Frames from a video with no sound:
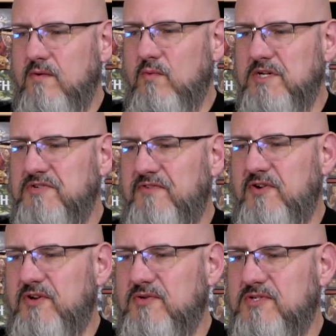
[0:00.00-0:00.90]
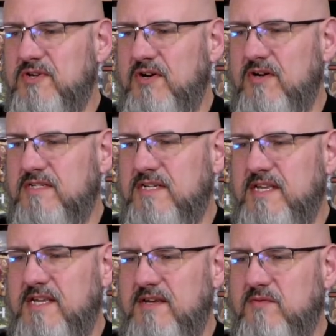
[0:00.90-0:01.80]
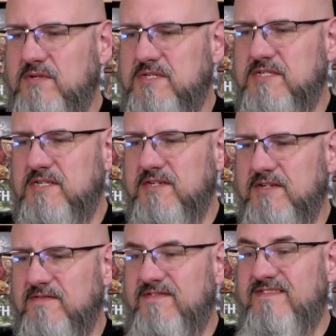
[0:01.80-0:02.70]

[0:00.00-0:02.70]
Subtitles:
Wish photos talked and he was still.